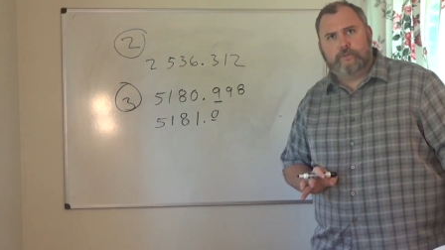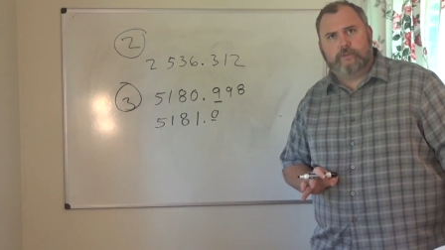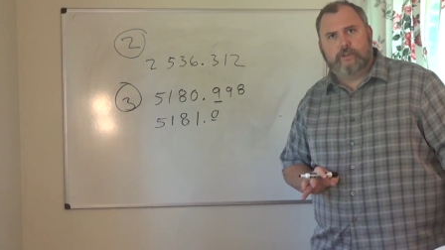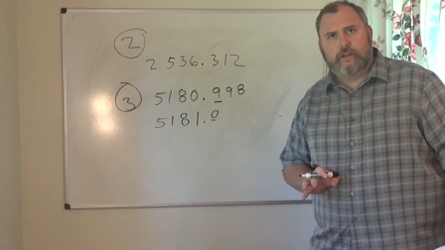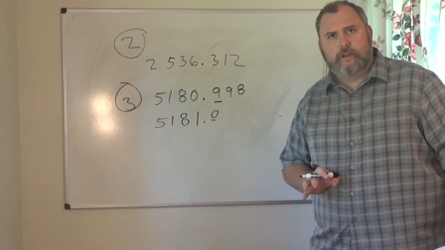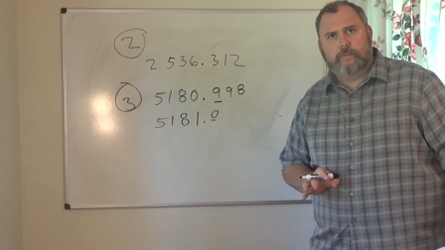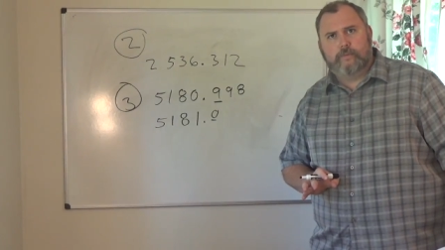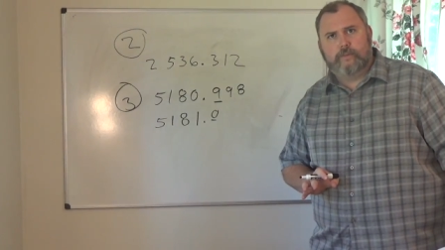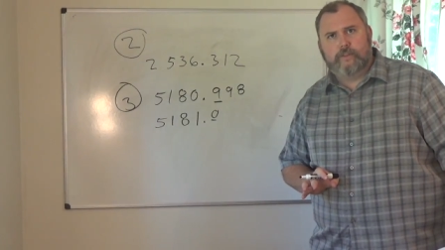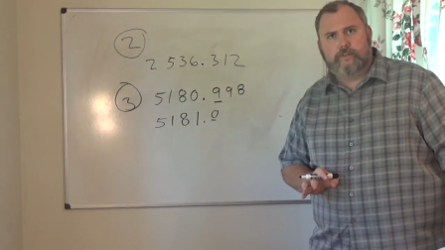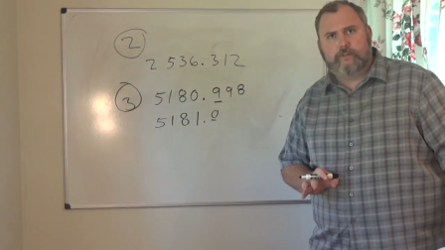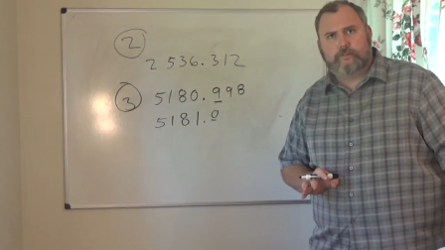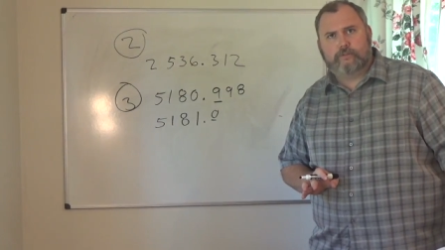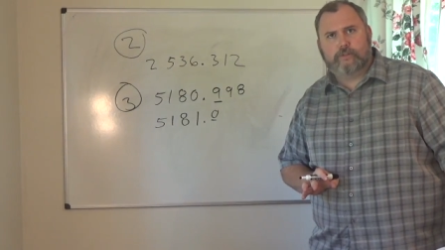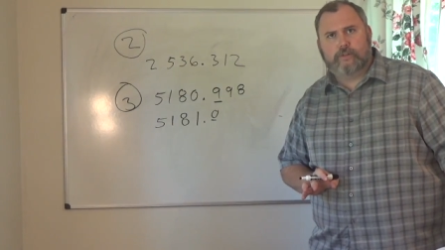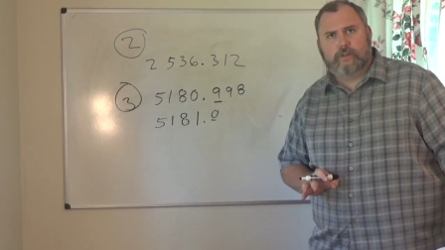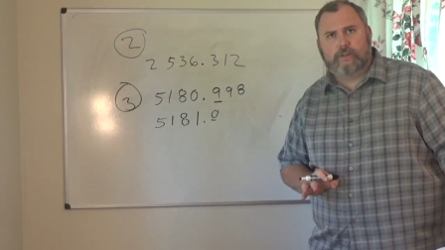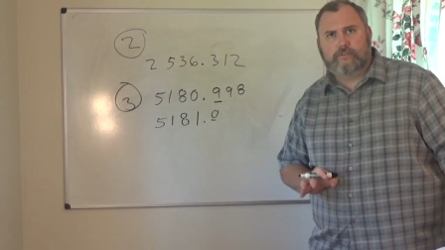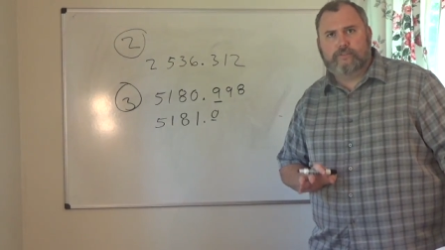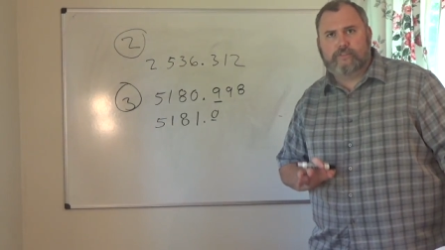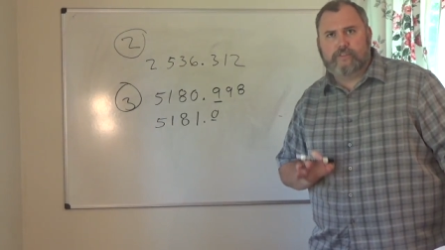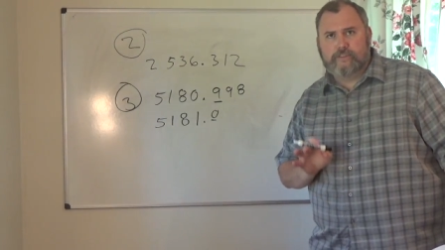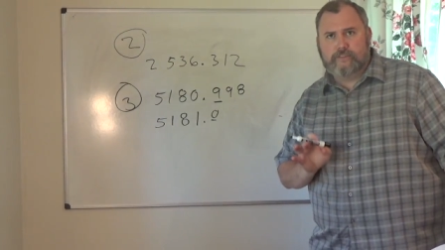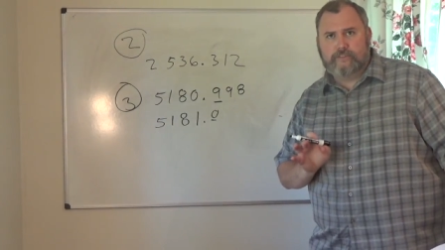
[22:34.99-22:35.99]
come to the
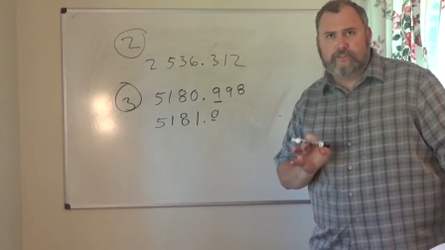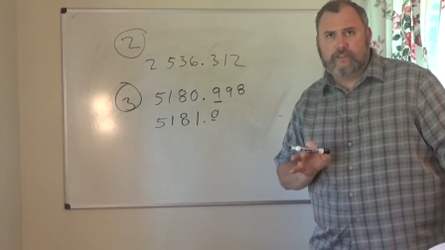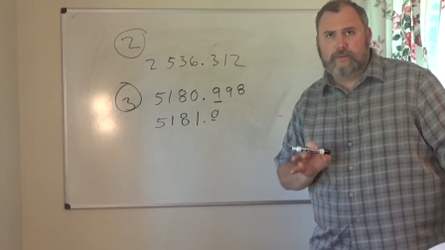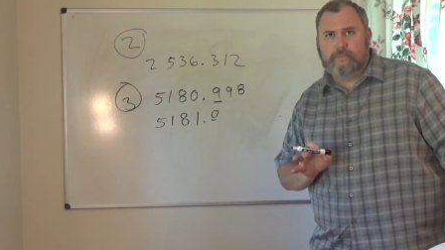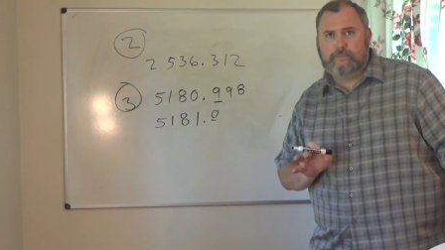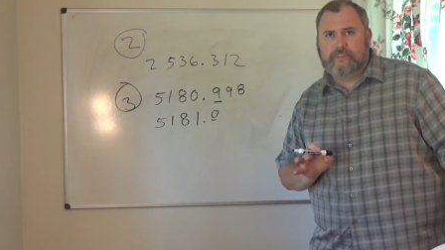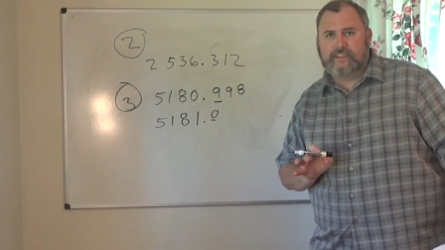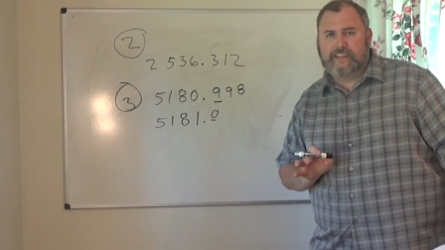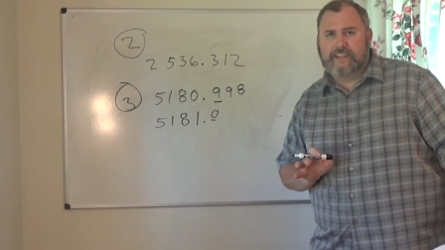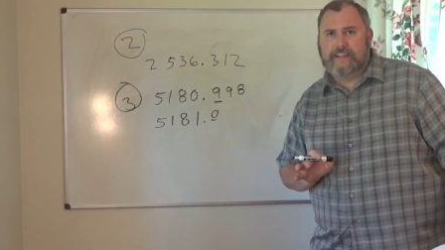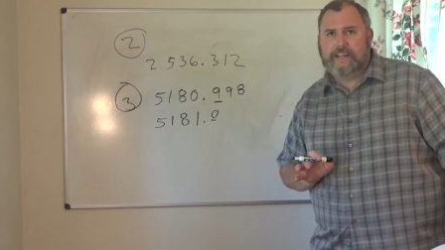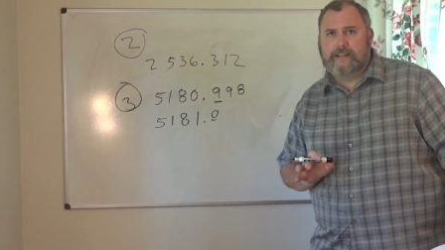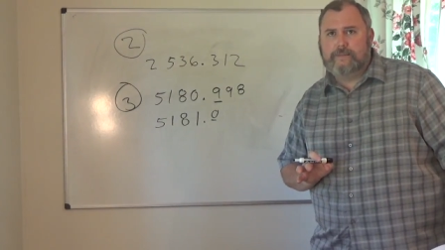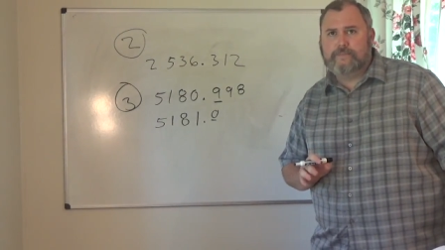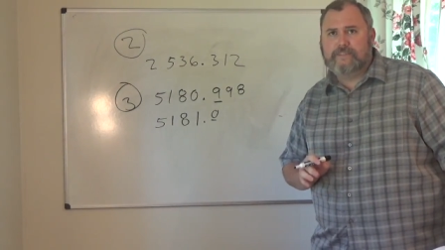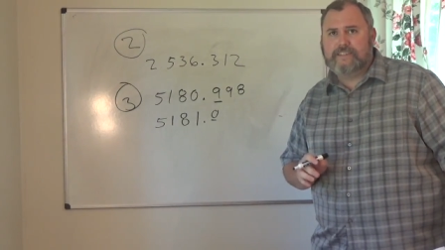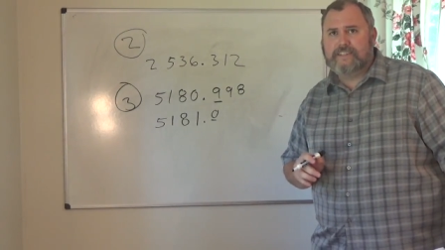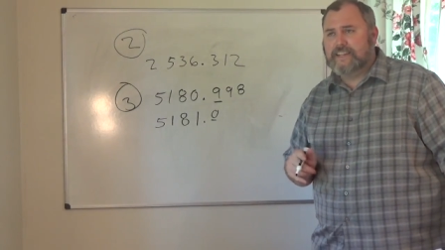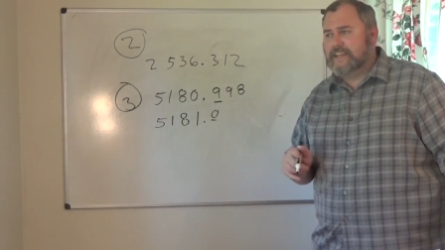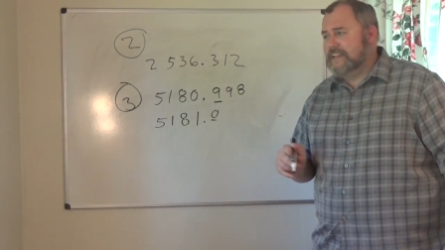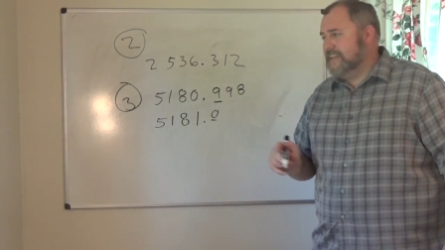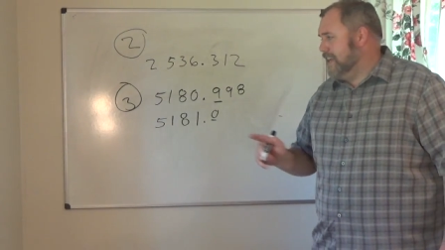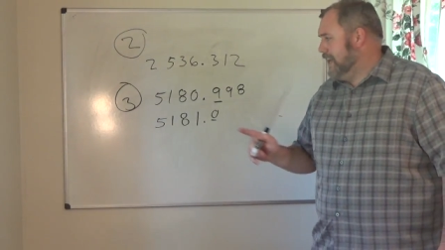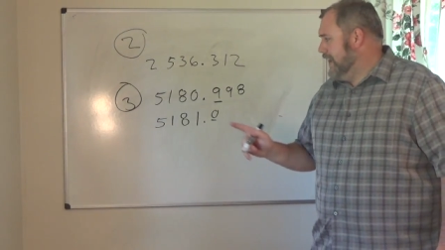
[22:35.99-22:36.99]
crossing sometimes,